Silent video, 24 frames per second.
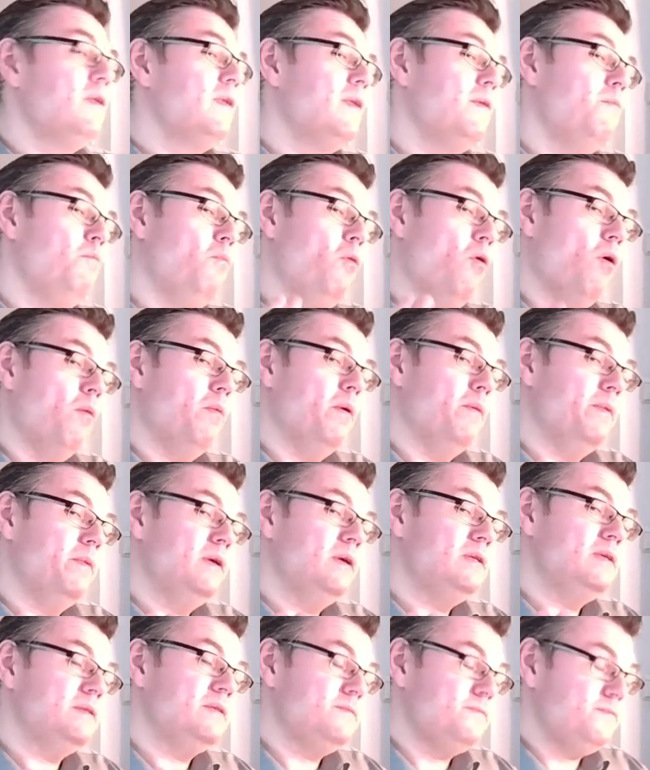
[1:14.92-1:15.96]
Problem
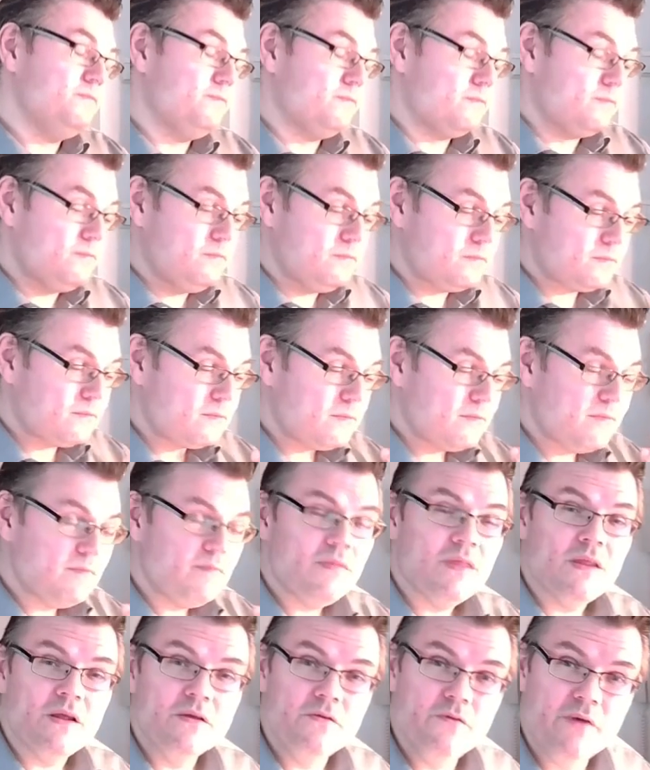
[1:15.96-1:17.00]
is,
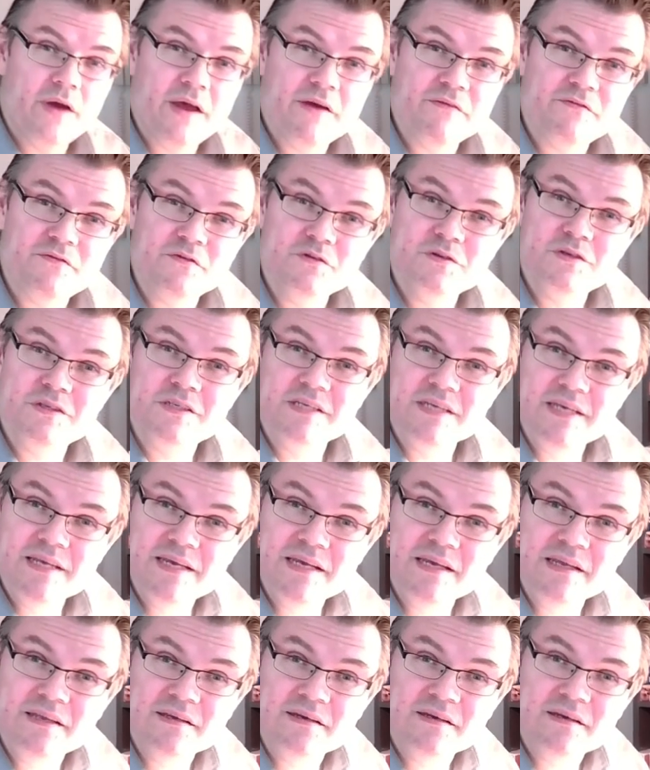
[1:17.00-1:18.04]
you have to see
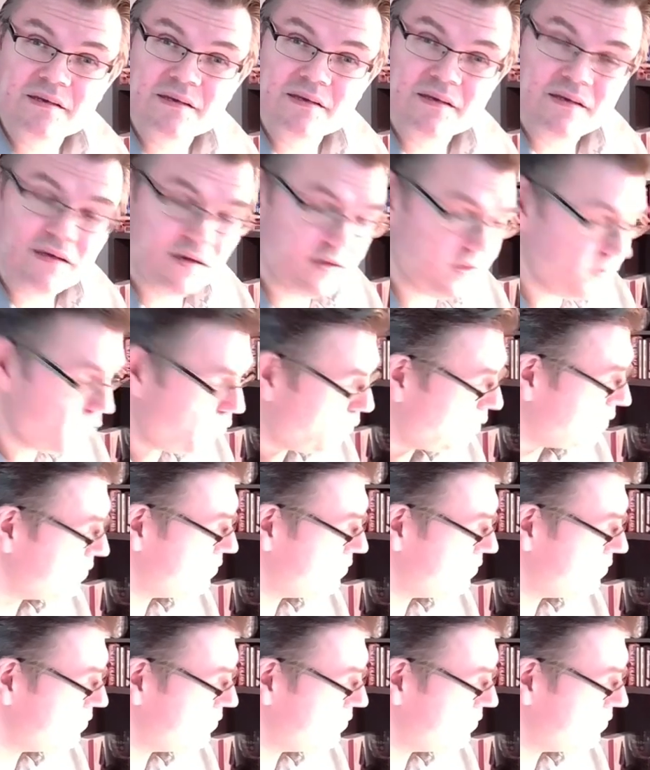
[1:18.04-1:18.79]
it. Yeah, you want